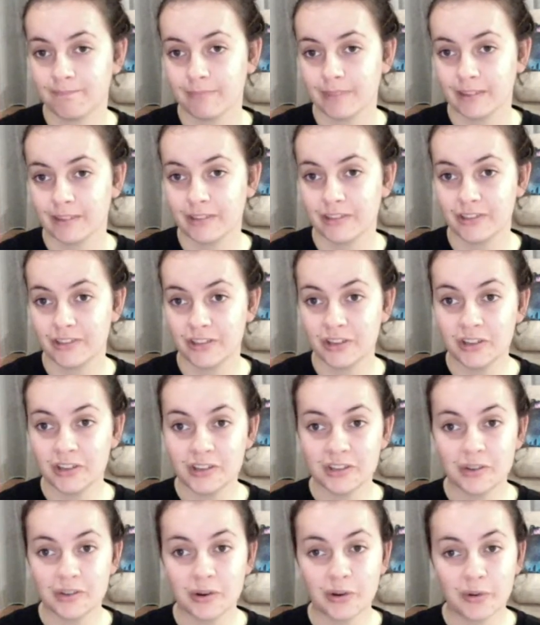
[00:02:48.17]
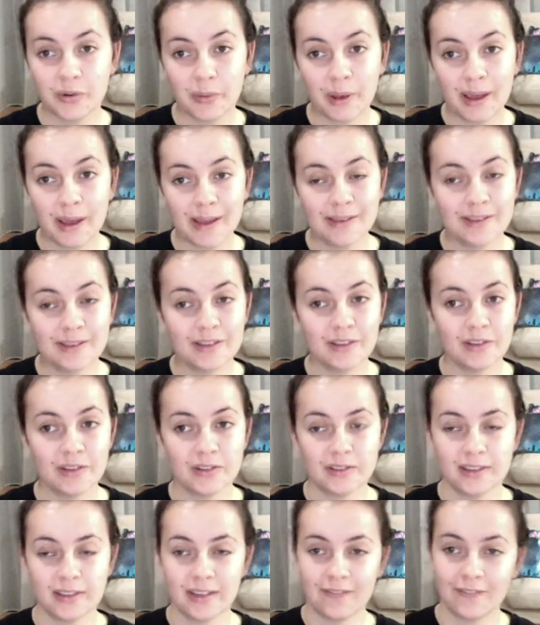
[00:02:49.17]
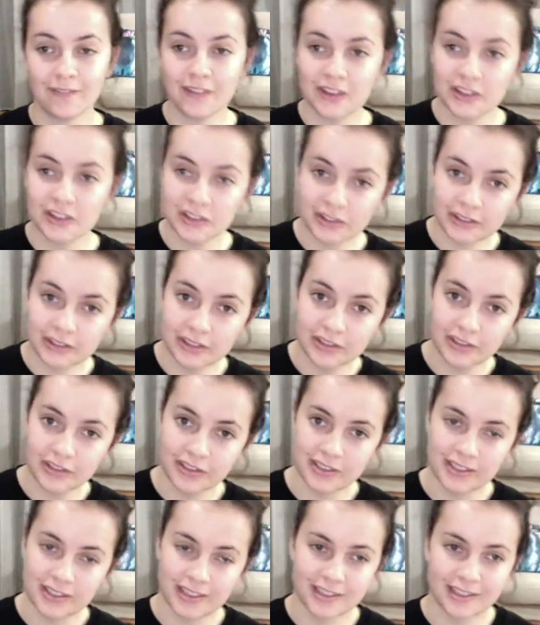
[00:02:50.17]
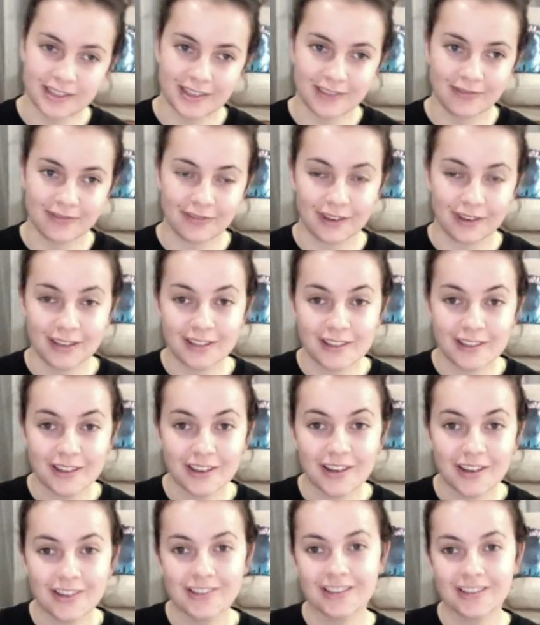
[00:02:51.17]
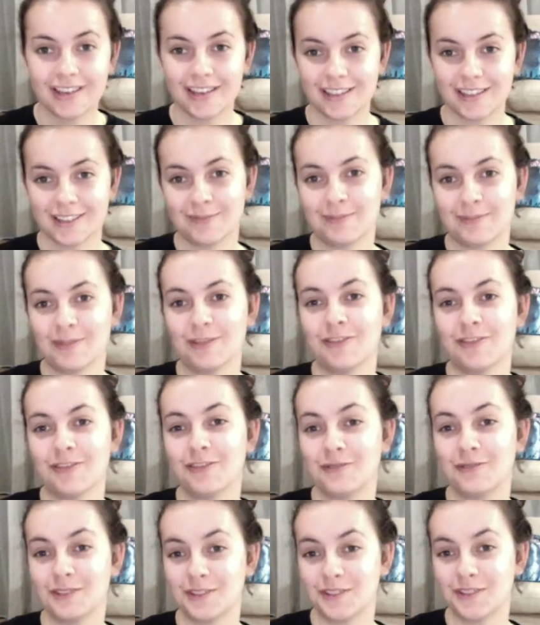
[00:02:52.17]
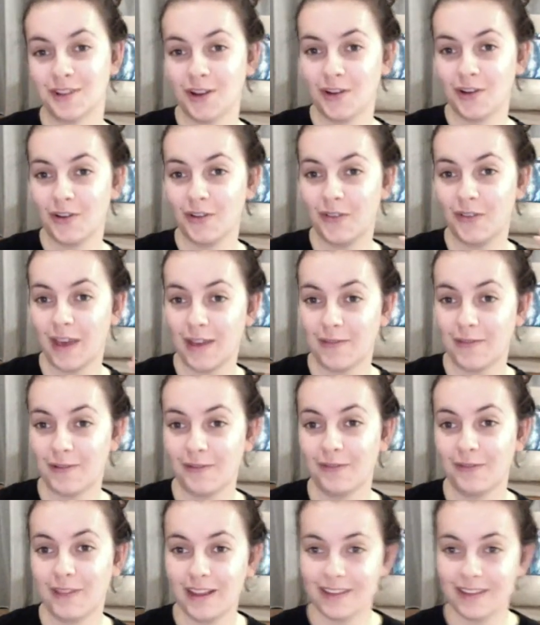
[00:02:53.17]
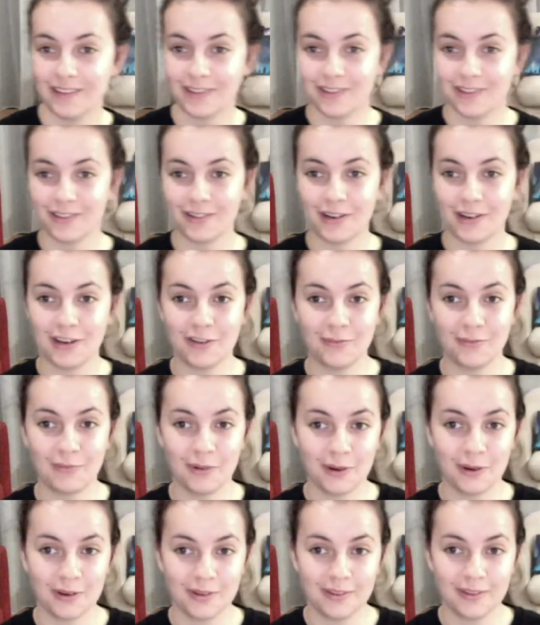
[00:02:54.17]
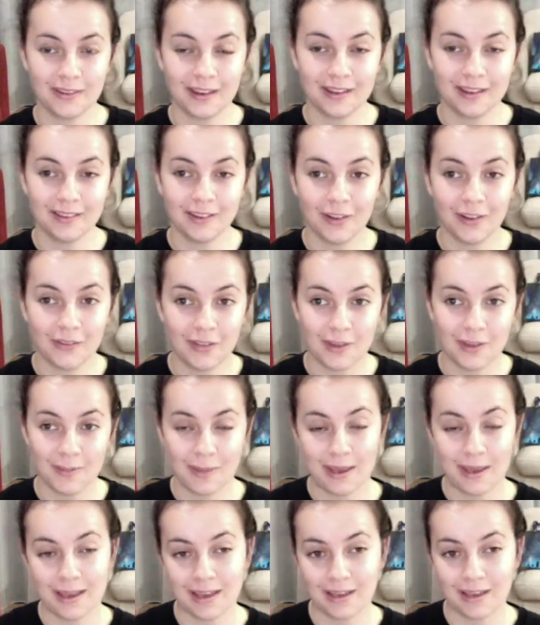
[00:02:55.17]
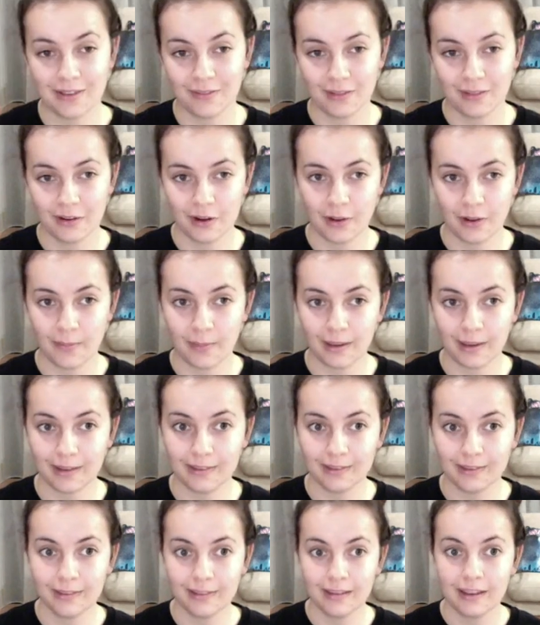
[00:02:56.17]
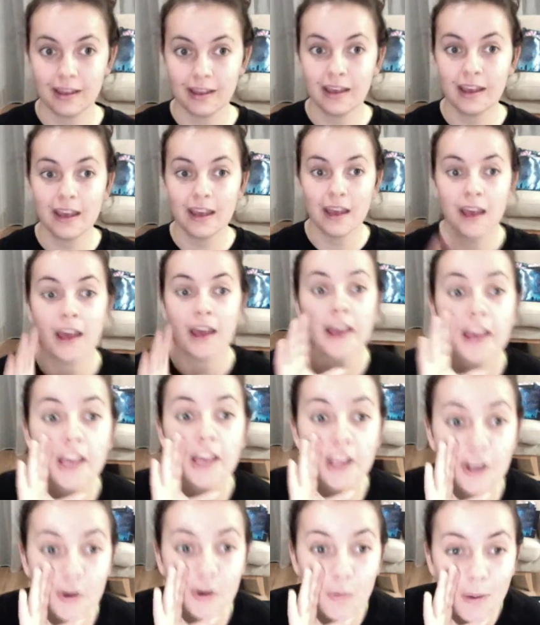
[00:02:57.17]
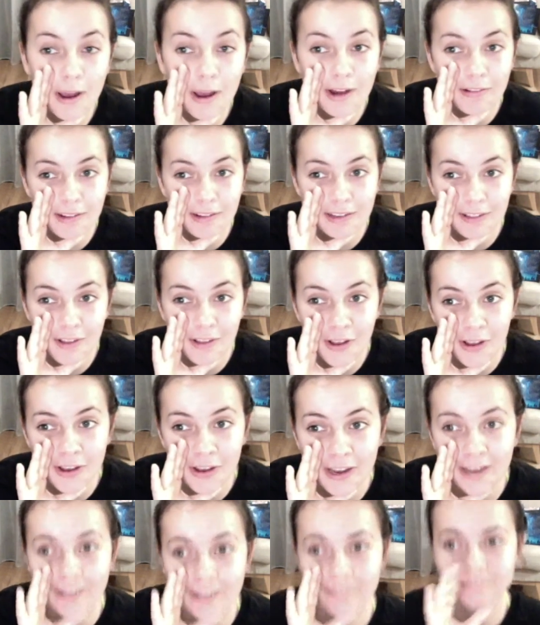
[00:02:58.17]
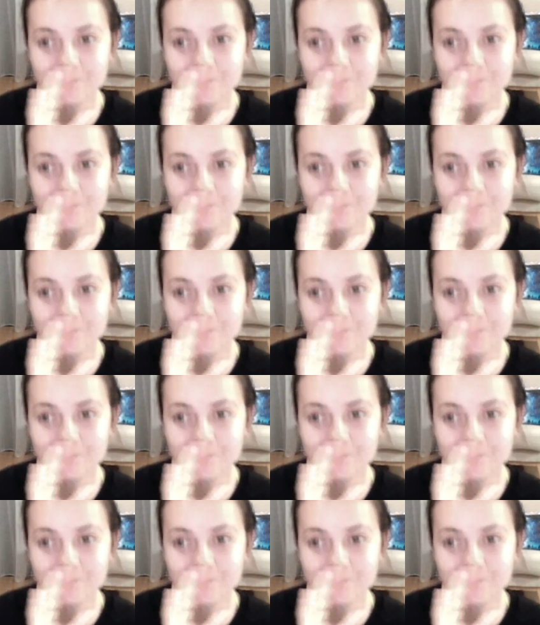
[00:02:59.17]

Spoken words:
Students are required to use their visual literacy to research, explore, resolve, and reflect on creative process of their making of their art piece. Inquiry learning.